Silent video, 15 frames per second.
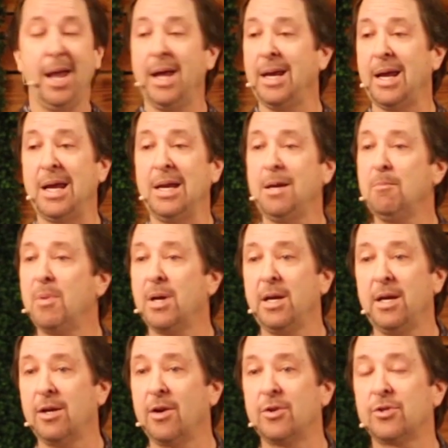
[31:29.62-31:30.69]
And
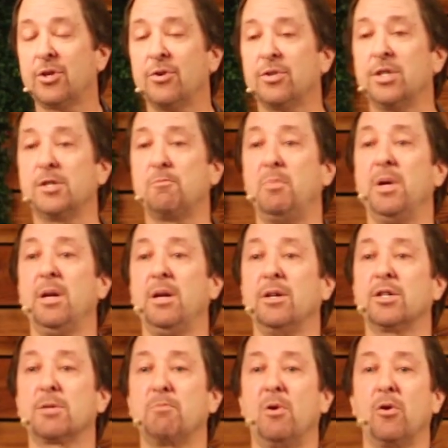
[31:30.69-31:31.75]
anybody in our church that's been in
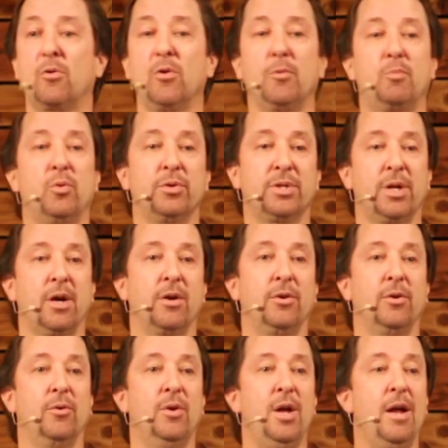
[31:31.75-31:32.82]
a small group will tell
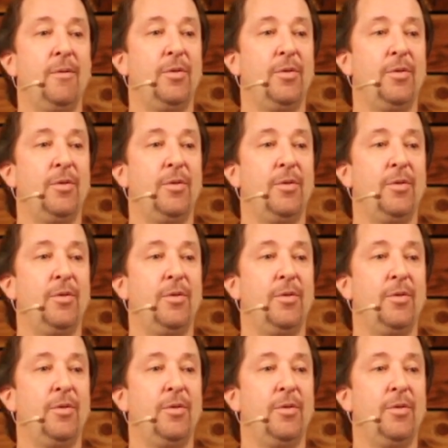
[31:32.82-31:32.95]
you